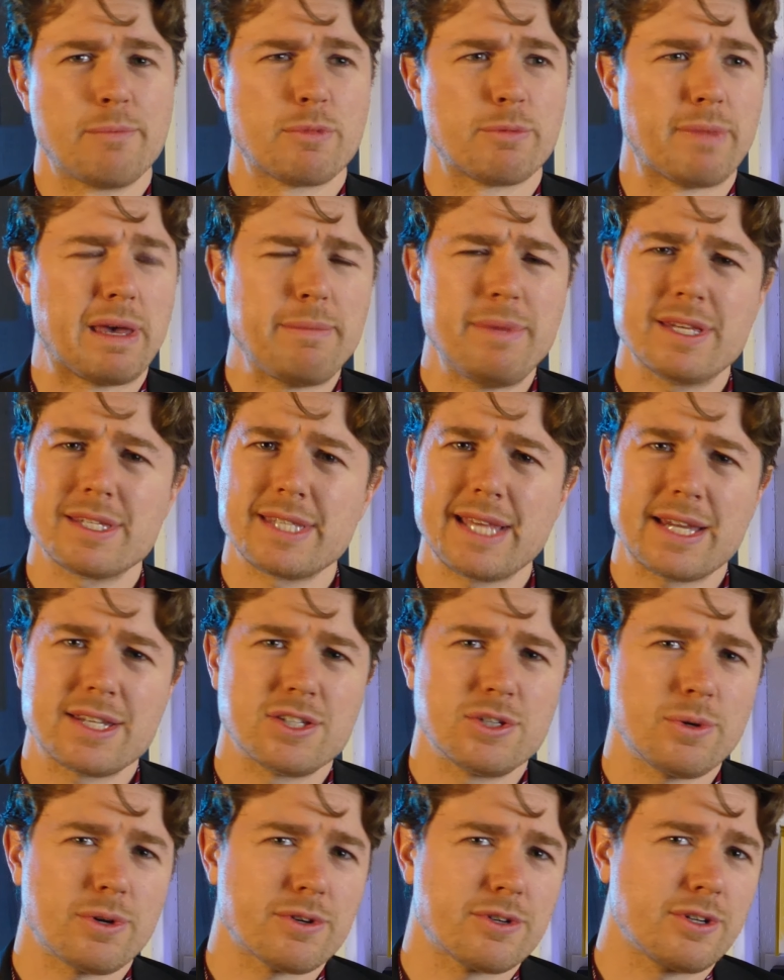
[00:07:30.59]
Maybe it's that
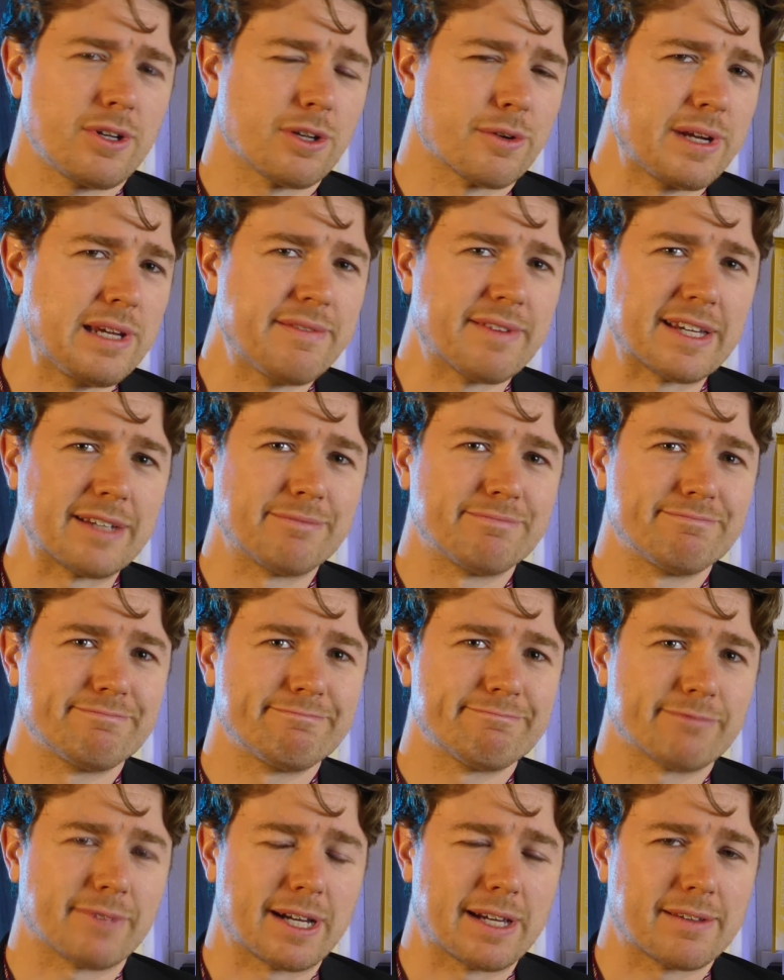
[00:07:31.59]
$200 Eevee,
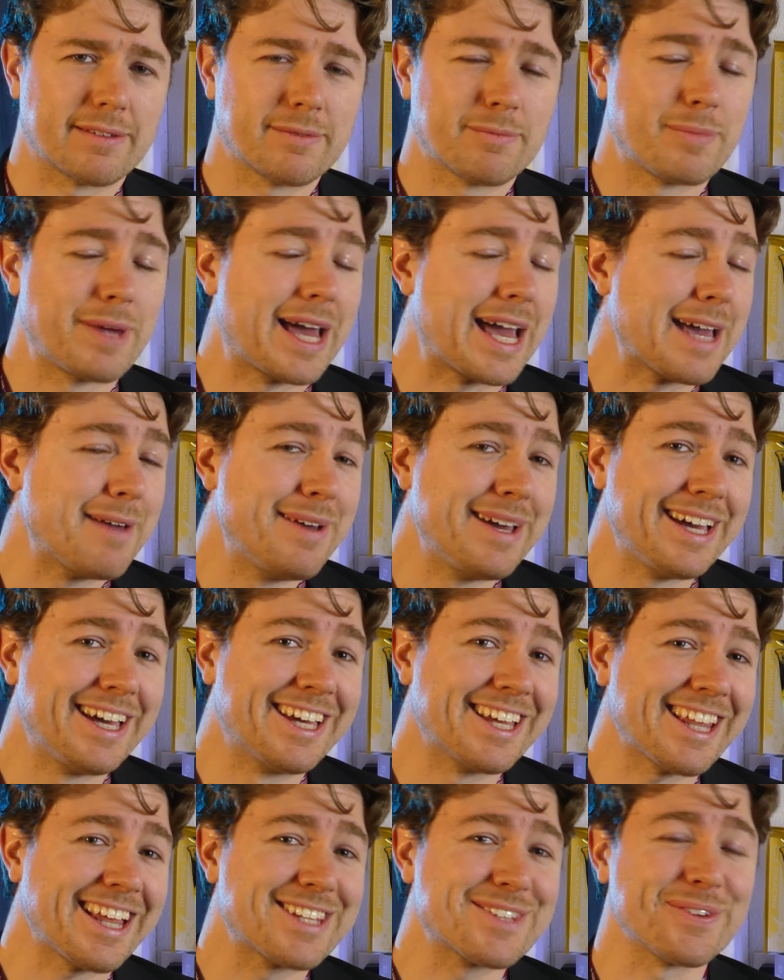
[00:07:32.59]
right? Maybe
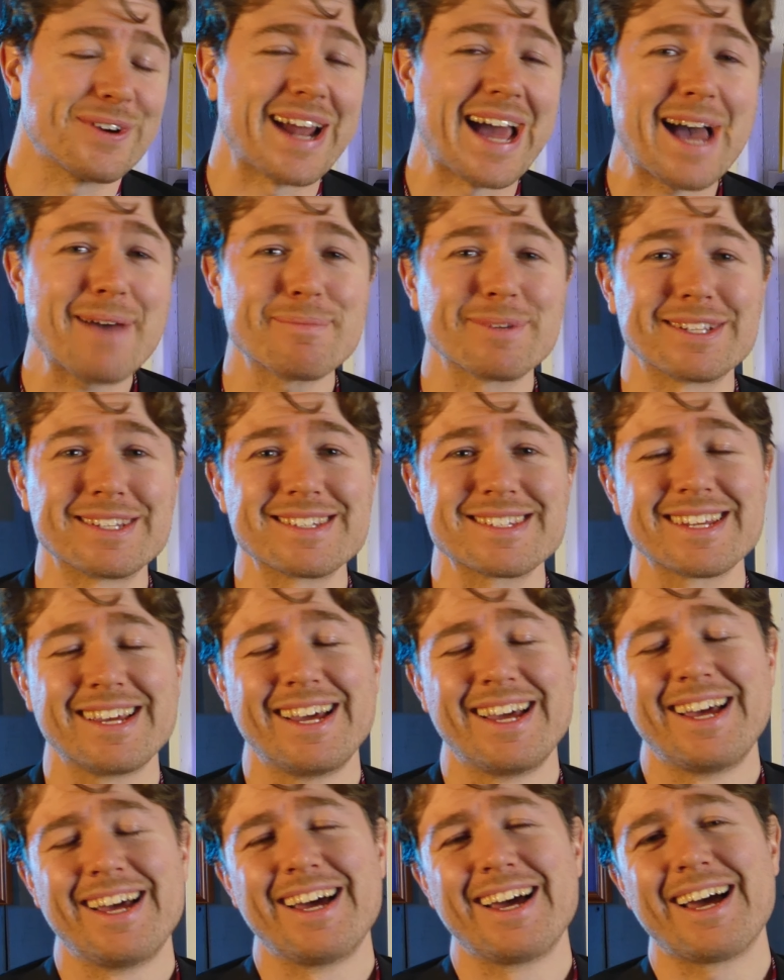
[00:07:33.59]
that's what happens.
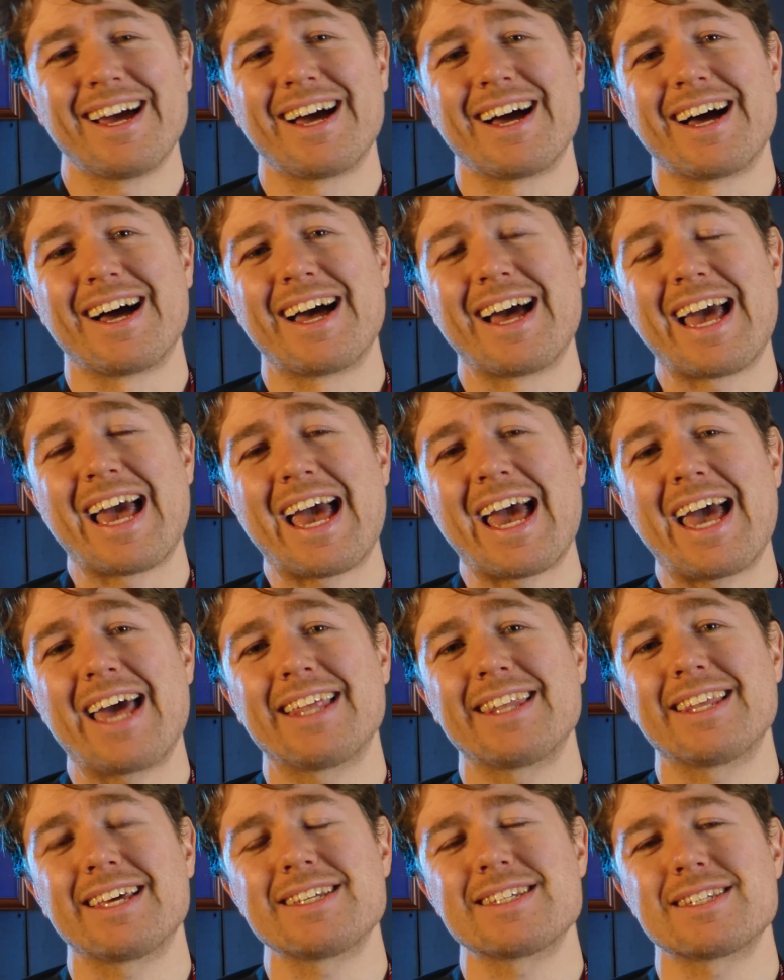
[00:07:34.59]

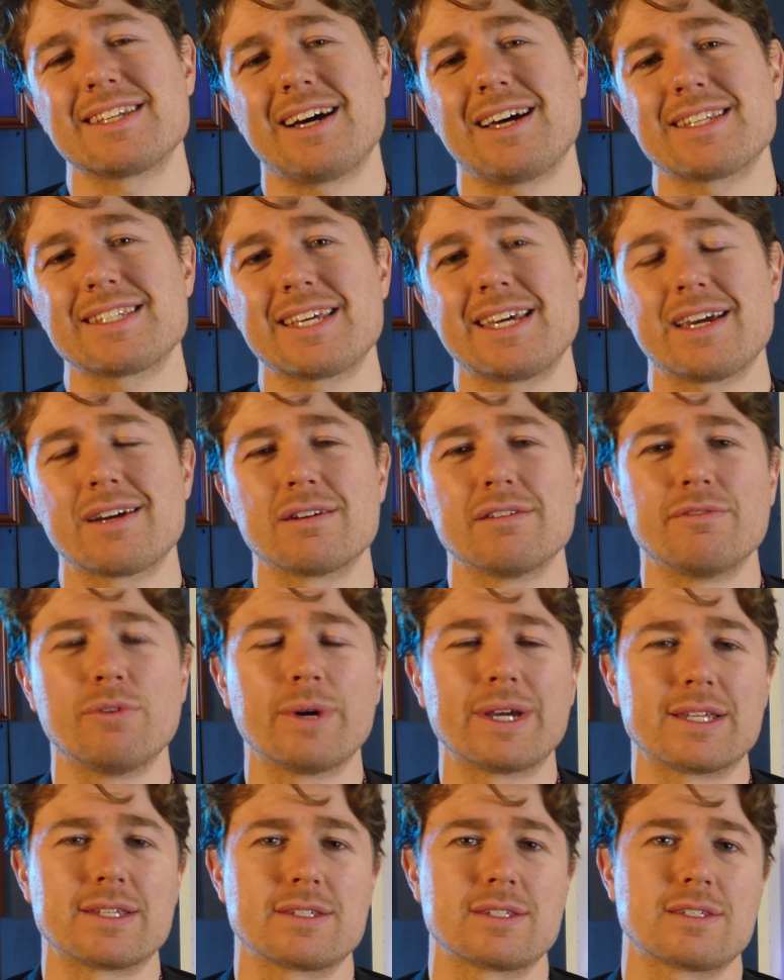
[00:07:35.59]
And they start to hear a
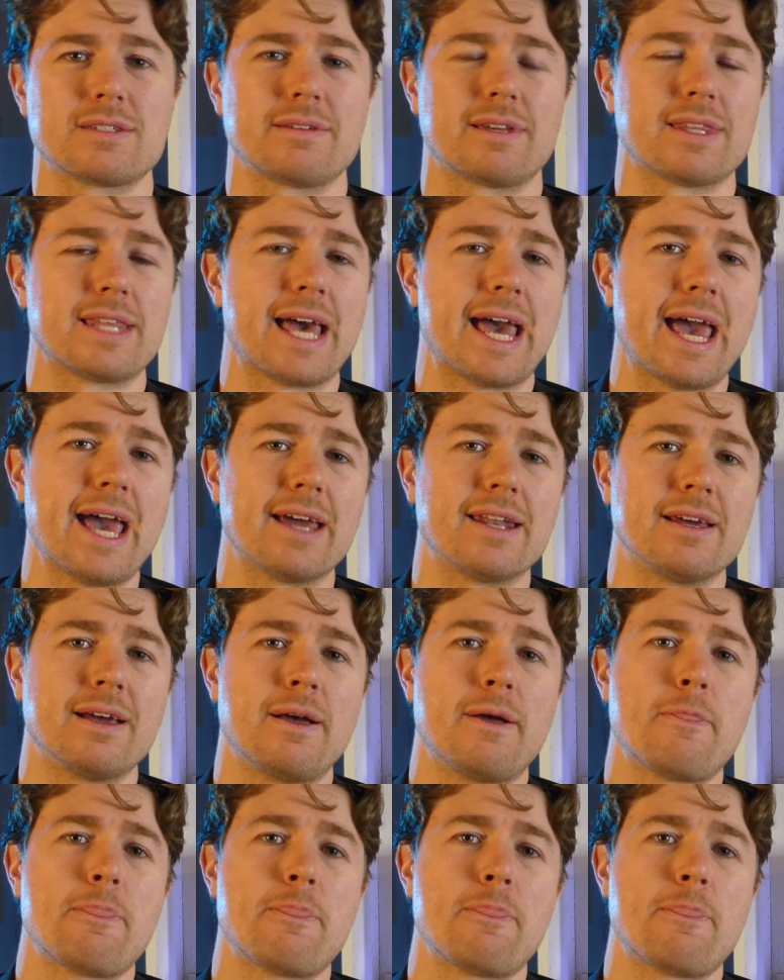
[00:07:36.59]
voice in their head.